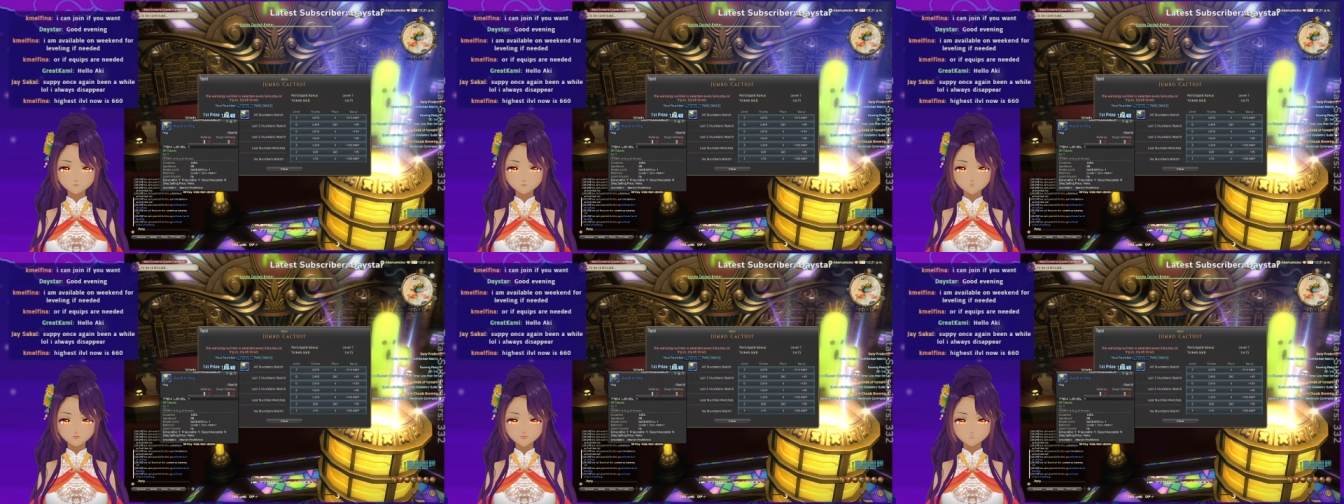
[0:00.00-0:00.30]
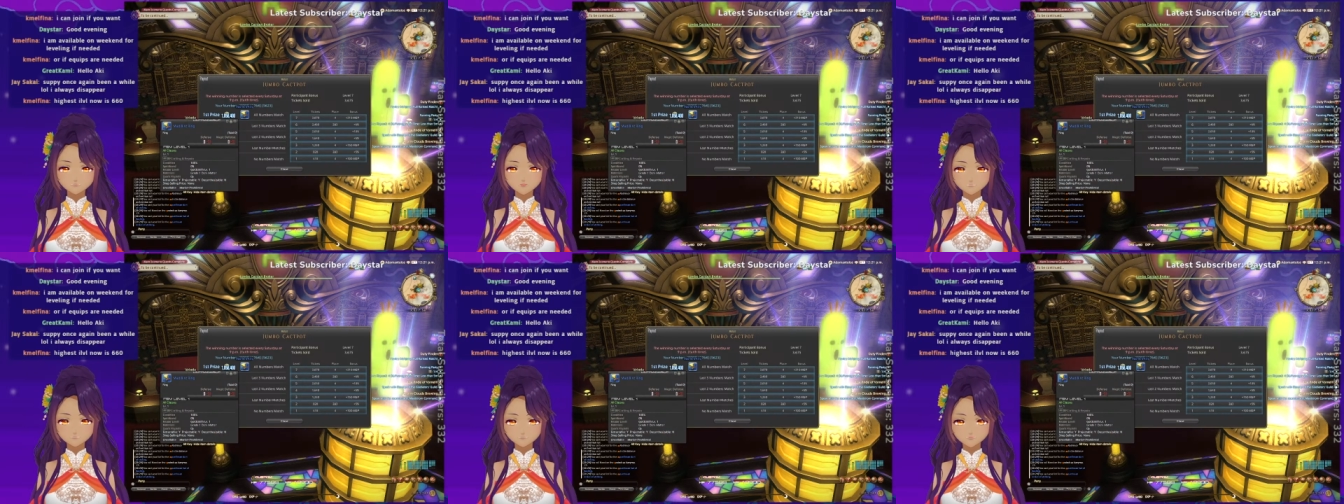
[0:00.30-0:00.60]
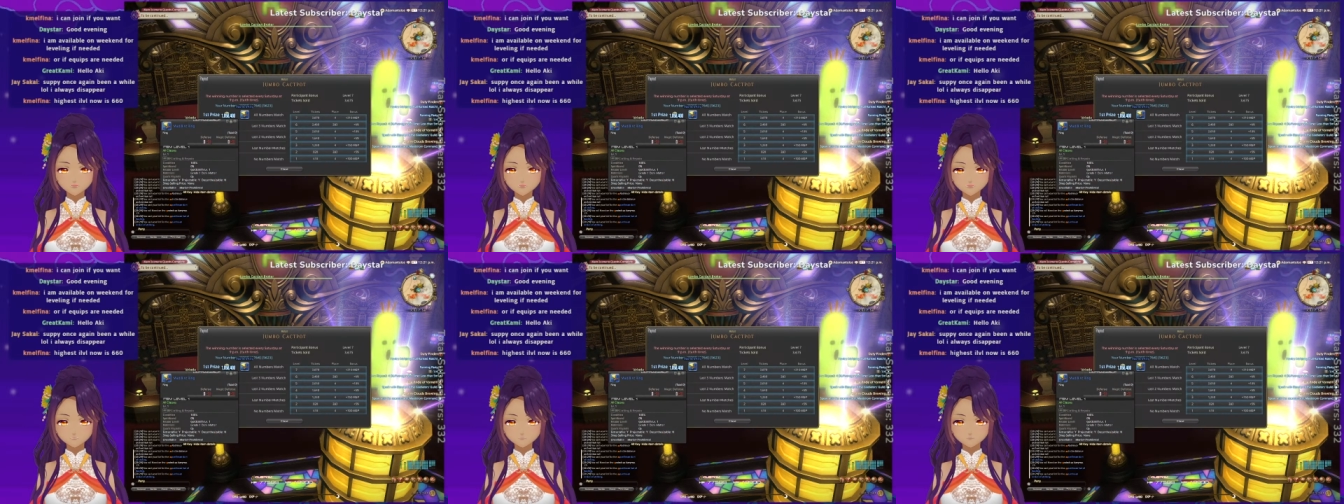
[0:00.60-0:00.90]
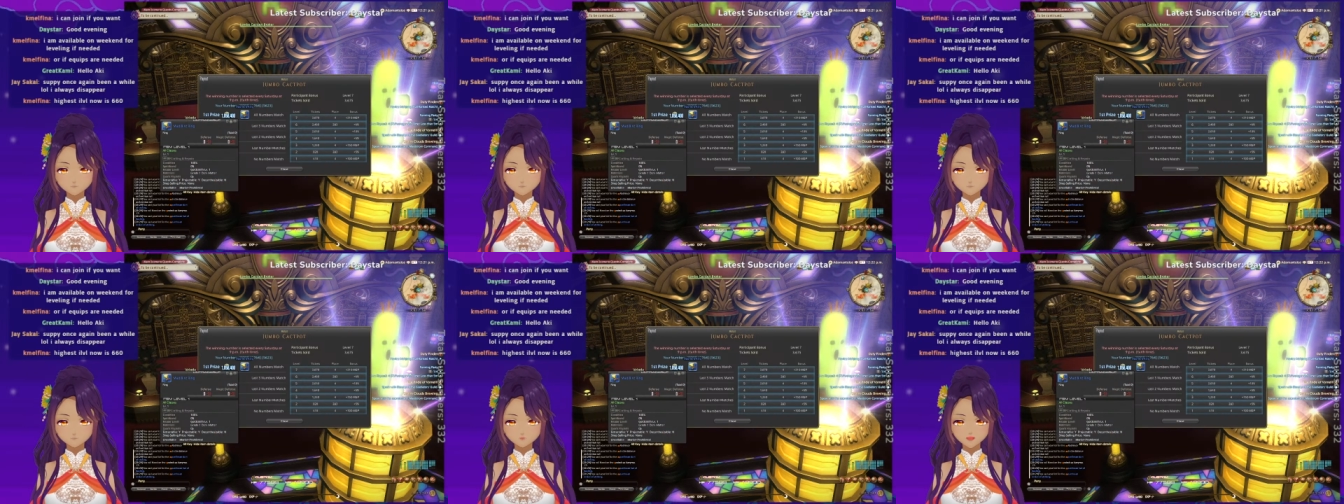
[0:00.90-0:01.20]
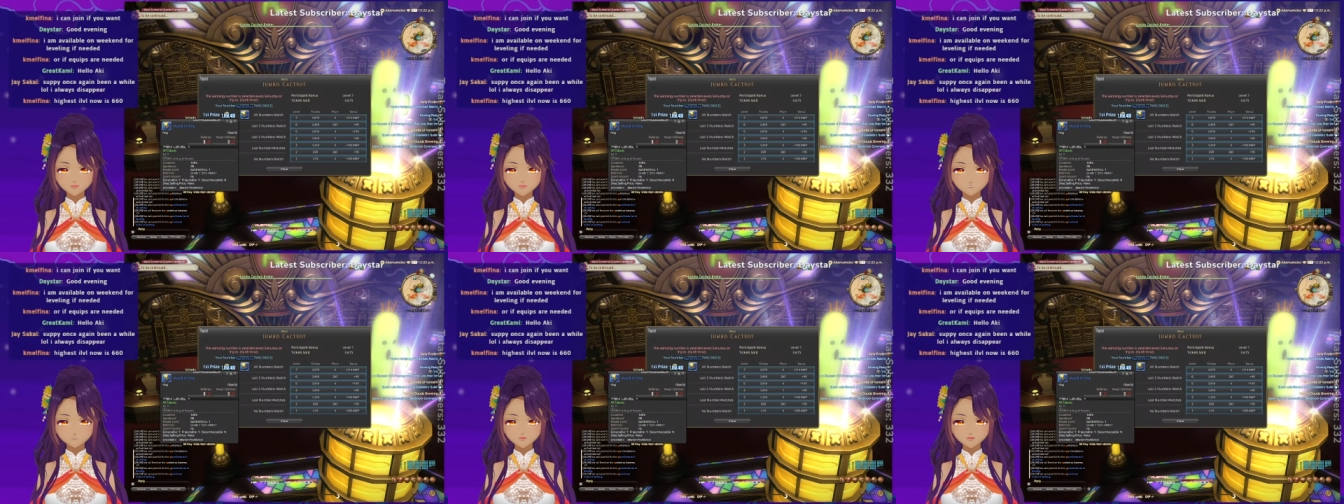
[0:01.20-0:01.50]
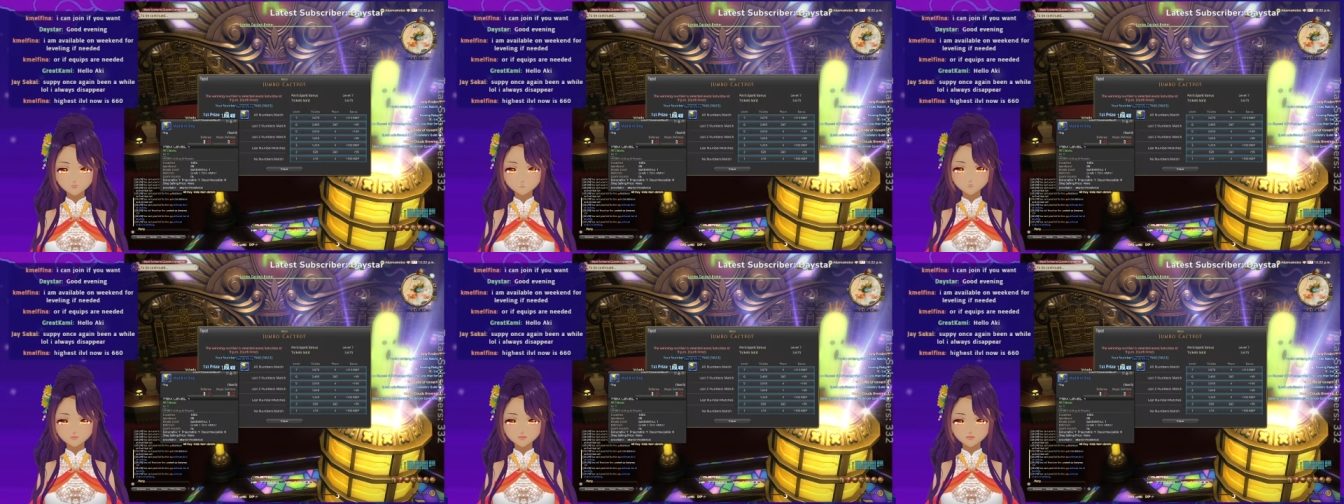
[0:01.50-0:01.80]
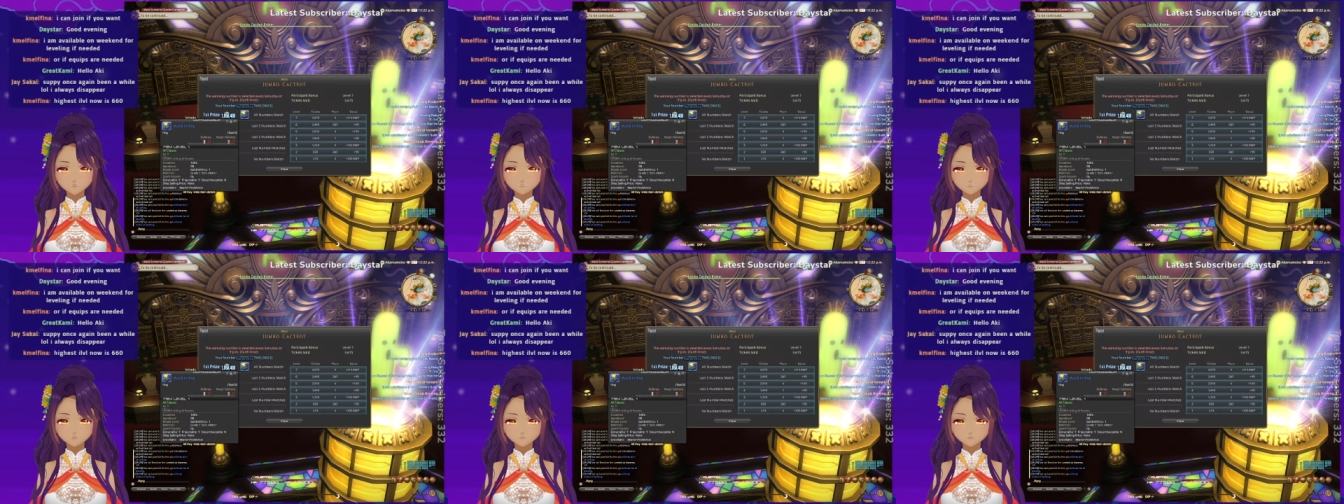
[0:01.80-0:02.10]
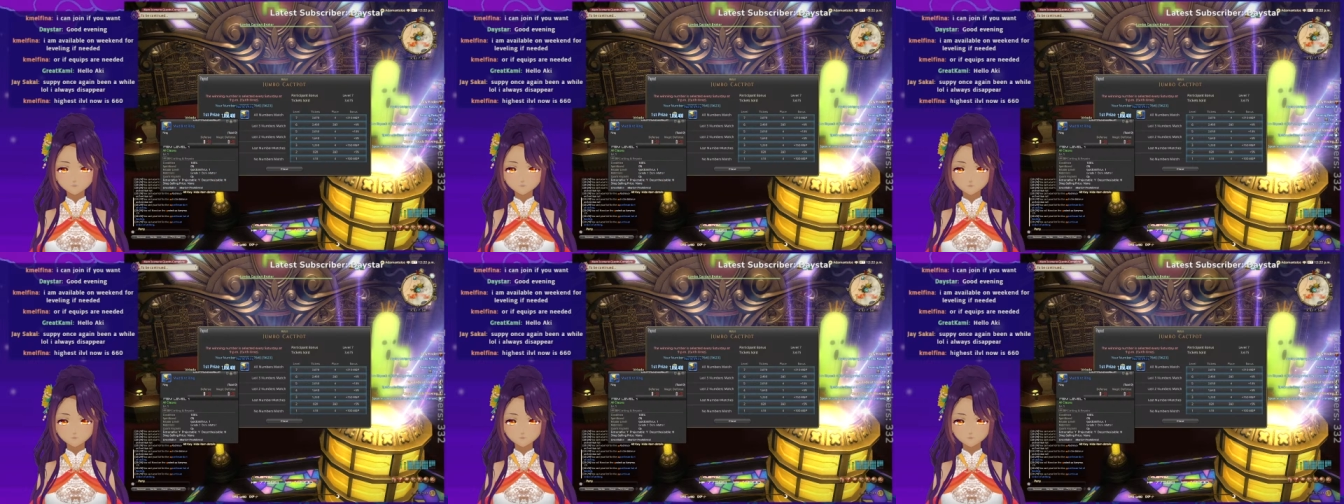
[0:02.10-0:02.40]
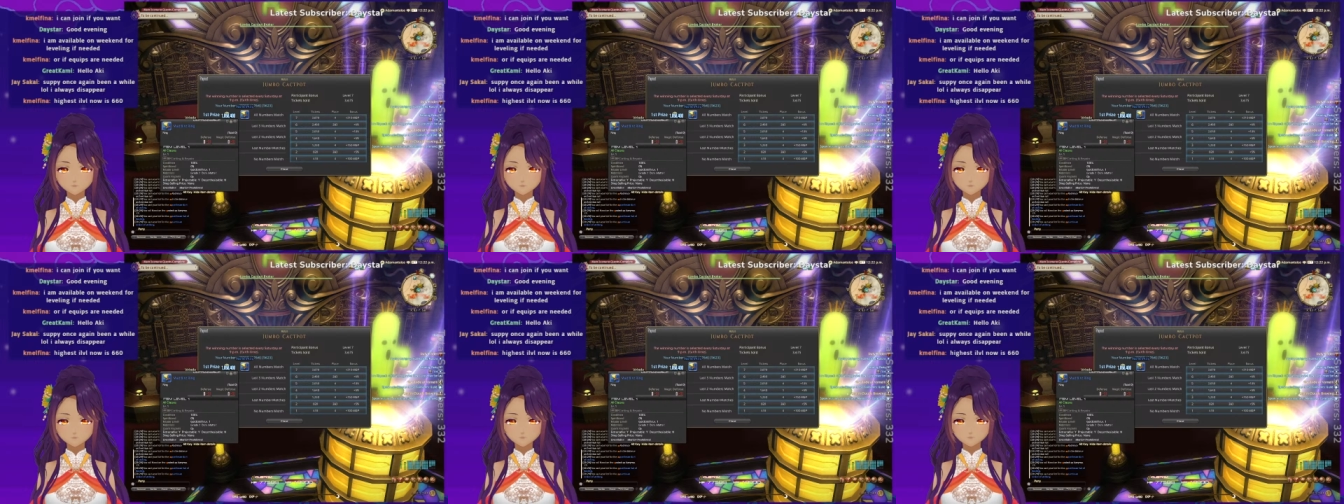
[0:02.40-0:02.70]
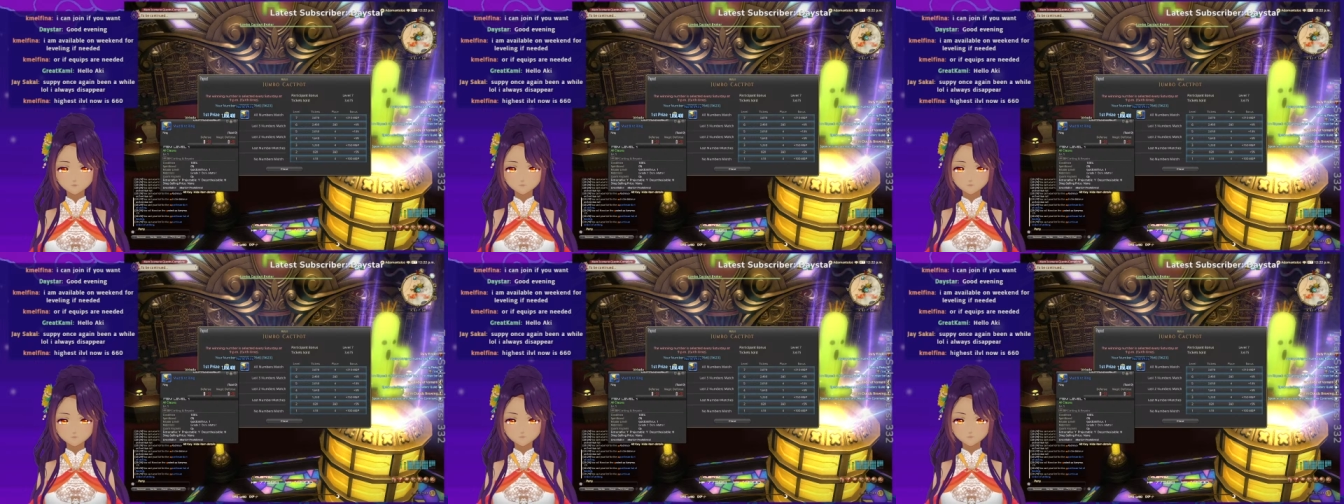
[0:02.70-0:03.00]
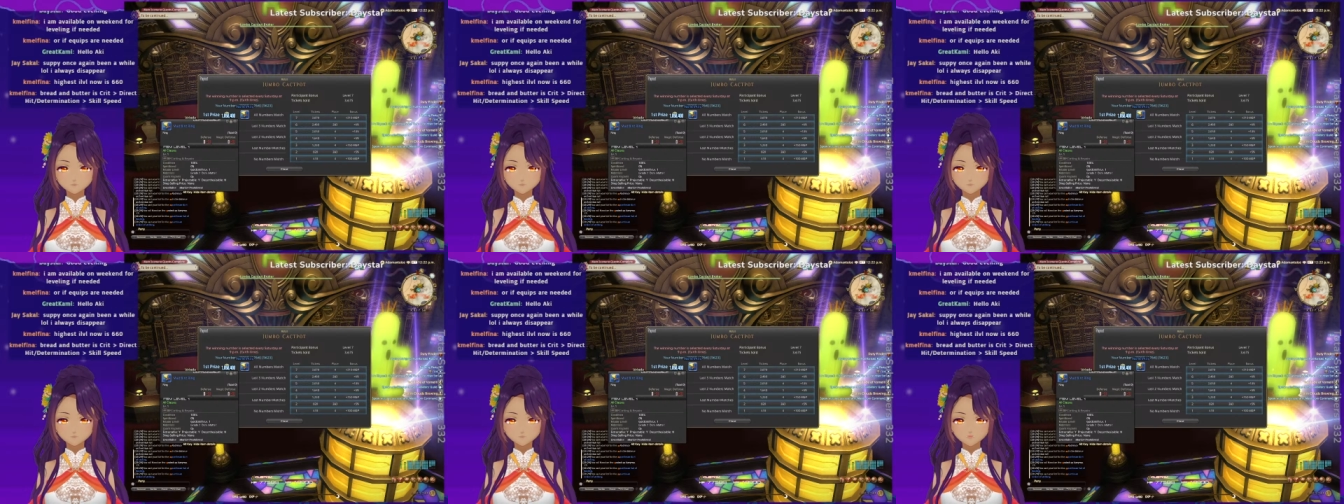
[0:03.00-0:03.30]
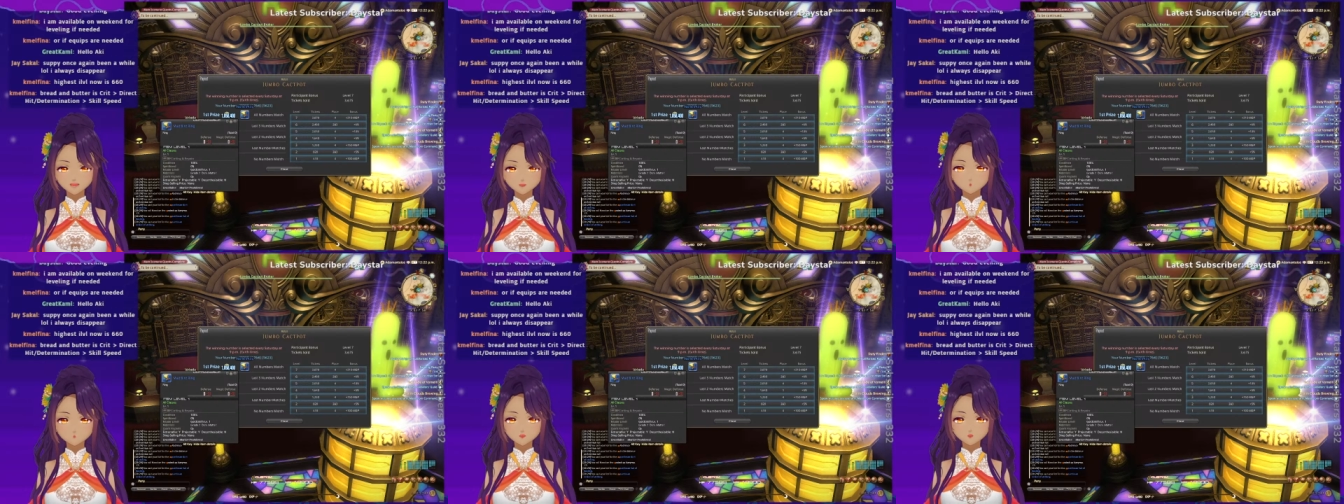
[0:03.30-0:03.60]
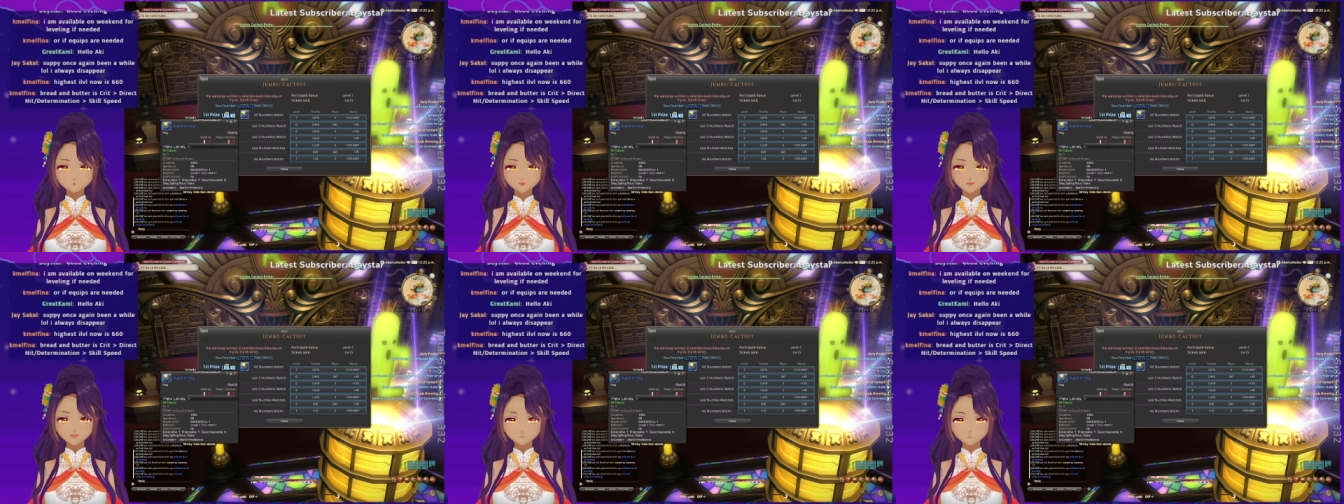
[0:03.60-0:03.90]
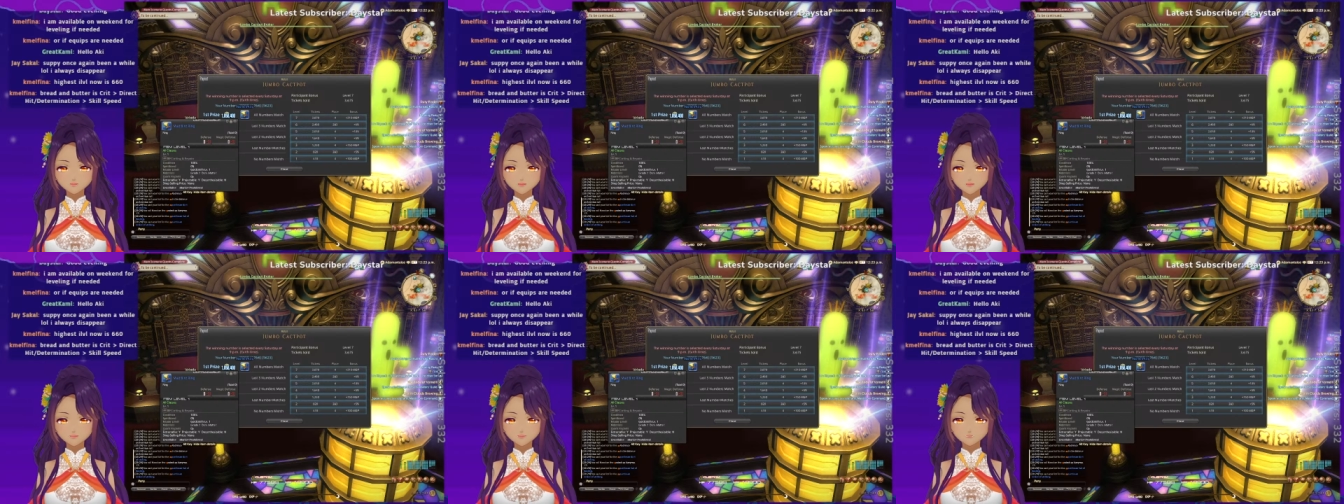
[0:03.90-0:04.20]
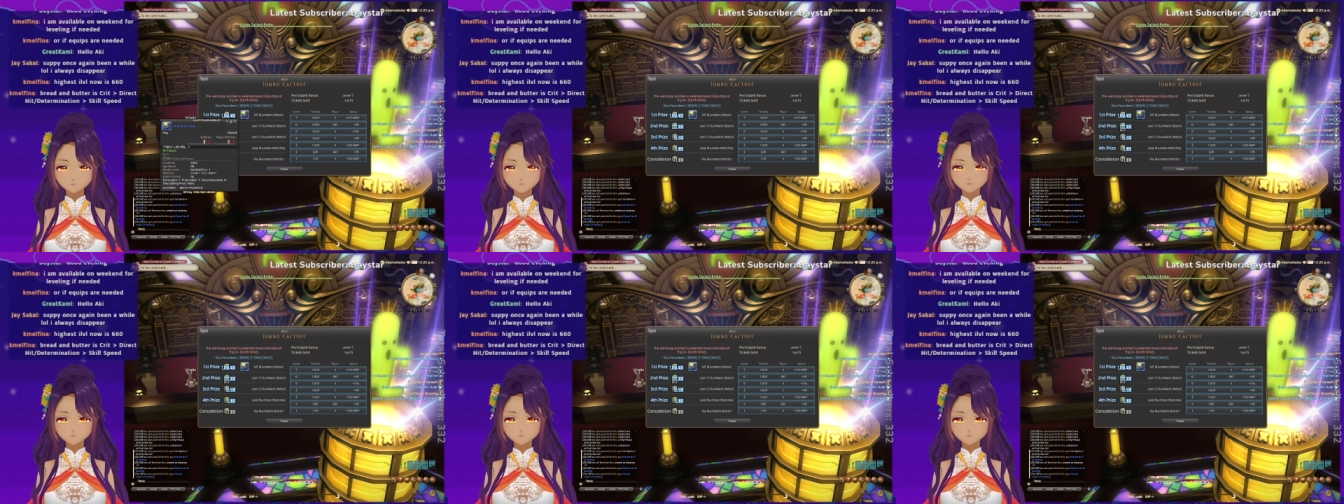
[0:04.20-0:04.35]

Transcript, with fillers: Is this an... what is this? How good is it?